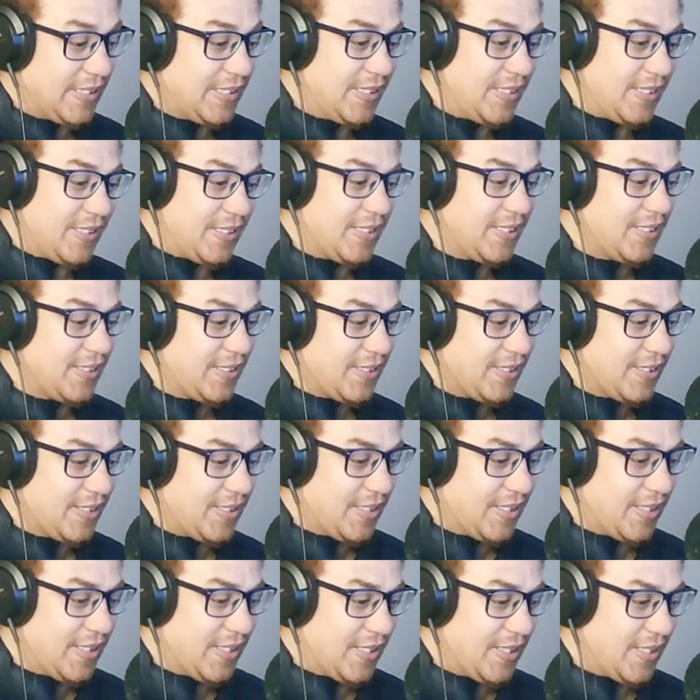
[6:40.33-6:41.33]

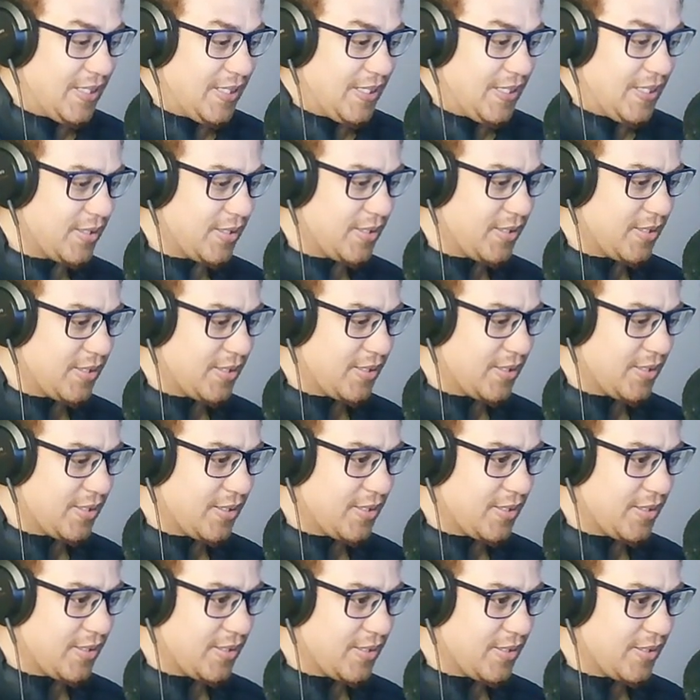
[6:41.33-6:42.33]

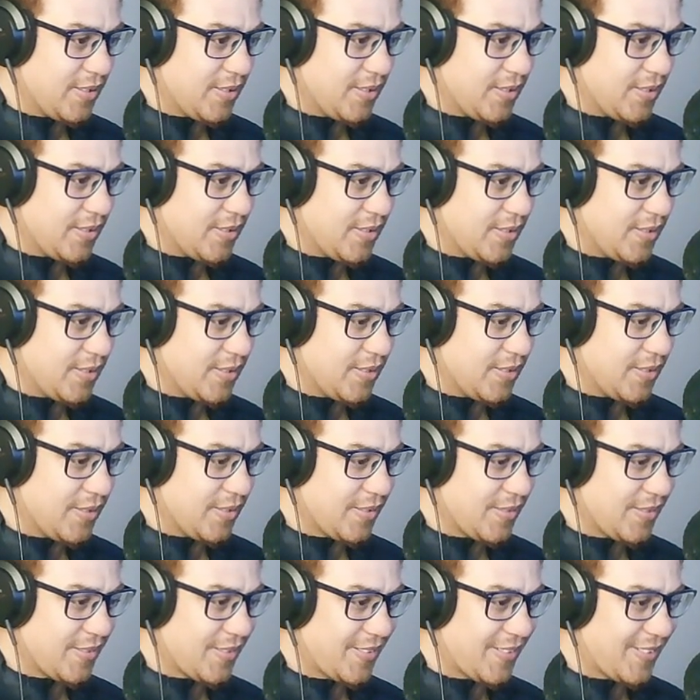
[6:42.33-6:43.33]

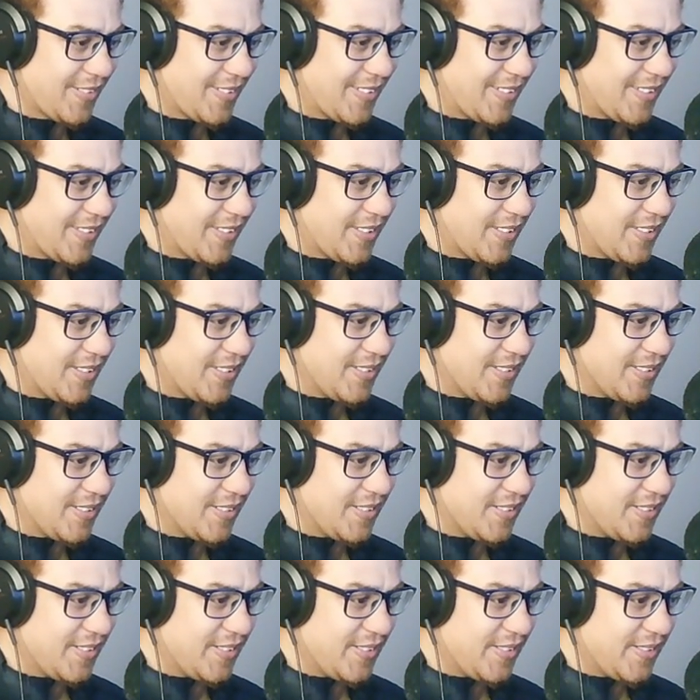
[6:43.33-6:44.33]

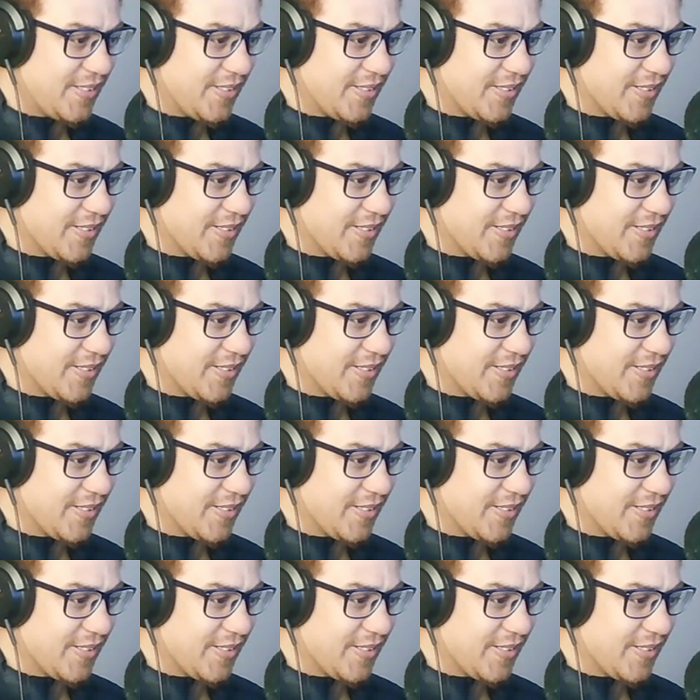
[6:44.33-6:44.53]
[no speech]